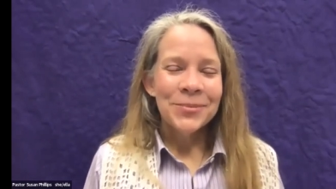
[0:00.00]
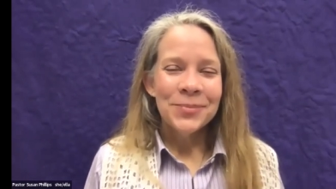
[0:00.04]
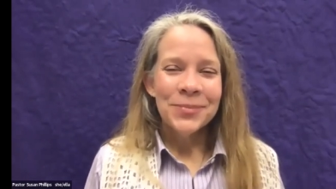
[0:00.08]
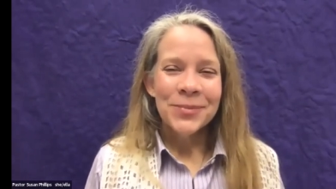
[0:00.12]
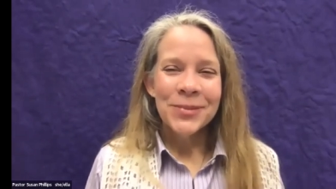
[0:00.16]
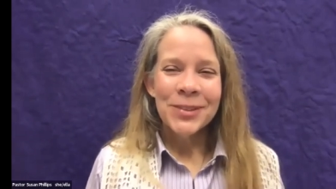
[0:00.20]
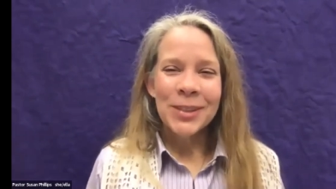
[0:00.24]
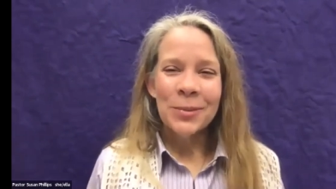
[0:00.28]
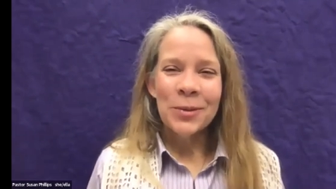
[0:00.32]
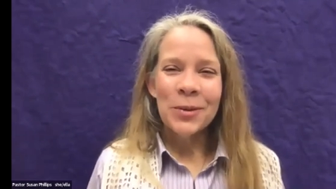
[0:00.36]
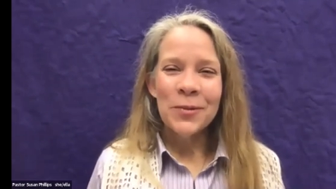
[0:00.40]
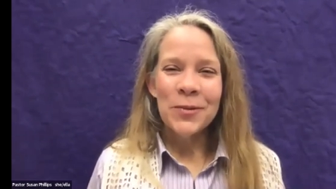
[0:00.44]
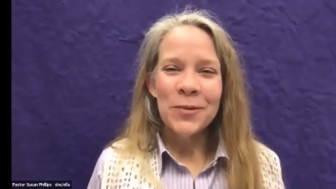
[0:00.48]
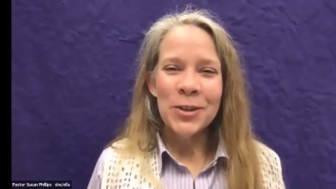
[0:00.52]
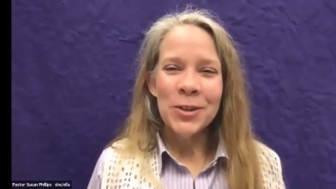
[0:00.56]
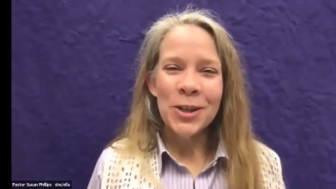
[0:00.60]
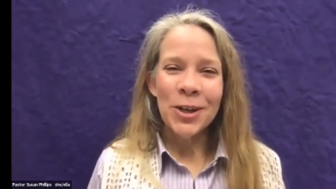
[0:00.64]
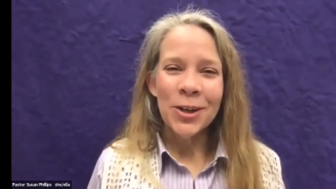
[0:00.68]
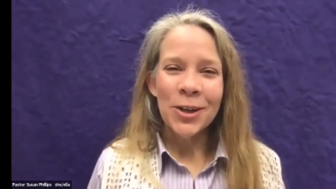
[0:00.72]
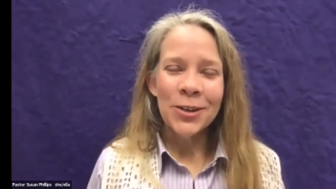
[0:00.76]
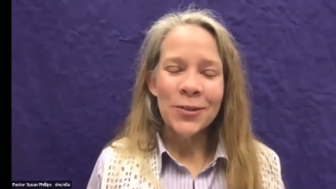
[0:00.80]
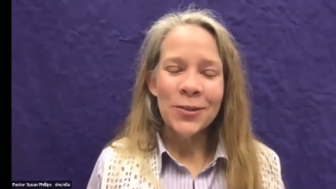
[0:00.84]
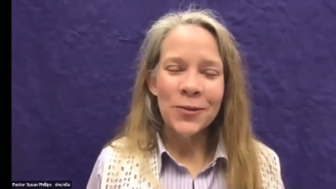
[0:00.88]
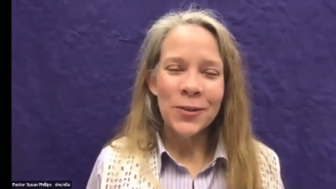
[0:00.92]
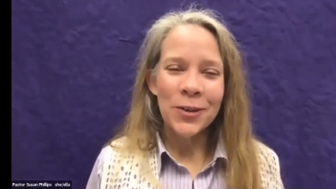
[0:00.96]
Some of you
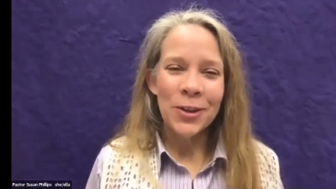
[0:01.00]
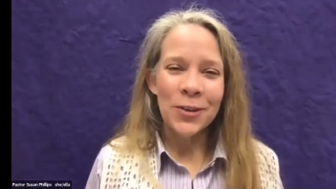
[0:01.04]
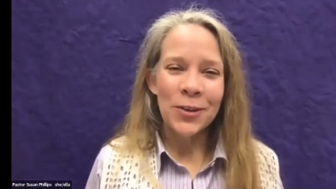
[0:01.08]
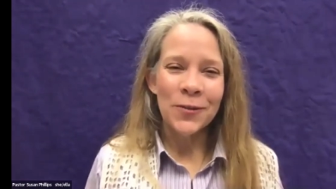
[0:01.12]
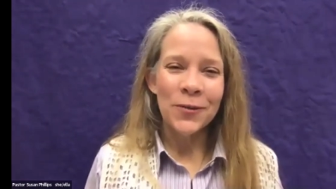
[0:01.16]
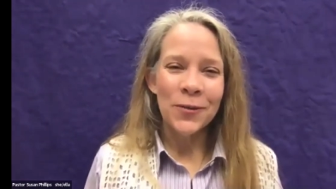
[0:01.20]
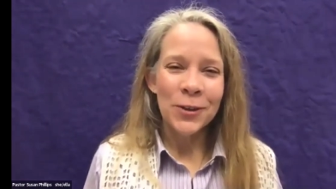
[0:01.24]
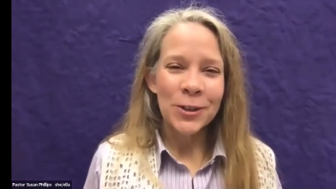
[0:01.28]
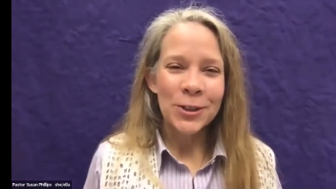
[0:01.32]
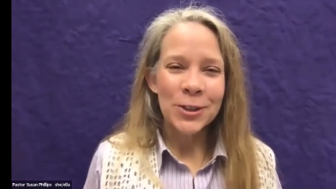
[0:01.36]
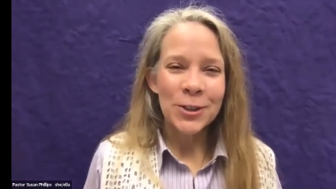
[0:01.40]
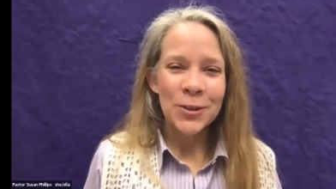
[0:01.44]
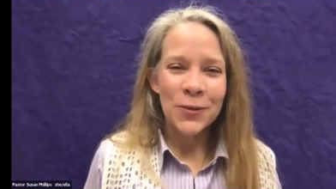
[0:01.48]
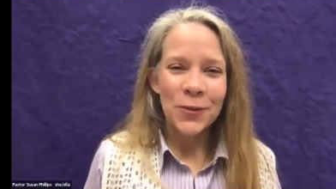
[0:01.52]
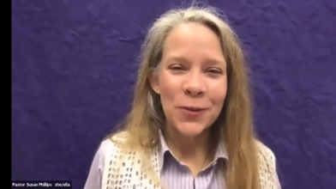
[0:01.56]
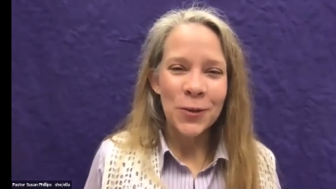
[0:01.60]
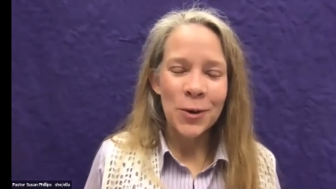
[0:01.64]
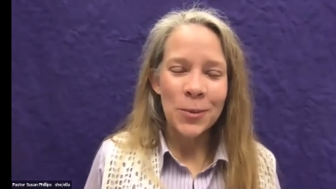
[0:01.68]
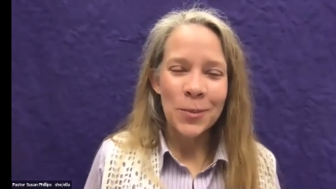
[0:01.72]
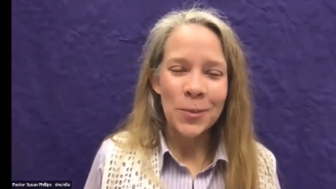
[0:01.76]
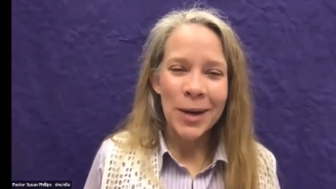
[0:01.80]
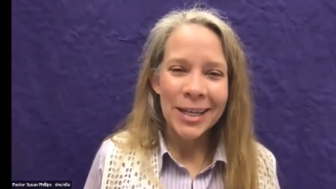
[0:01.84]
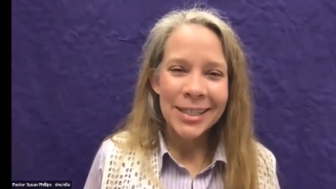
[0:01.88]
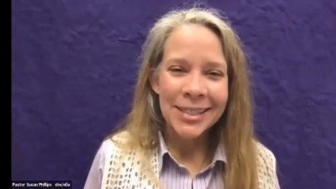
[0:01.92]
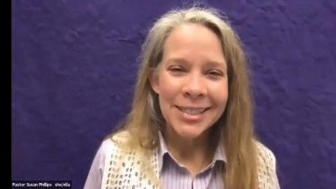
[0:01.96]
know that for the first four
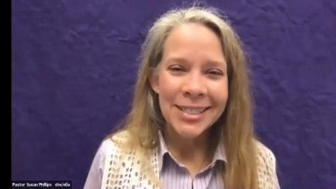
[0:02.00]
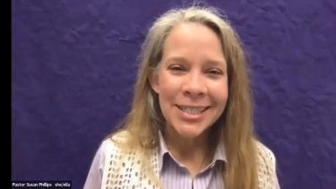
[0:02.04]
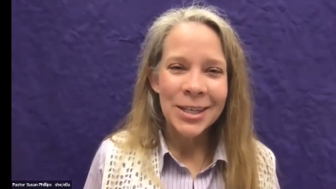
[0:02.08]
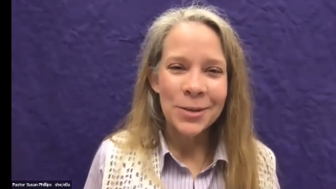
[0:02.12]
months,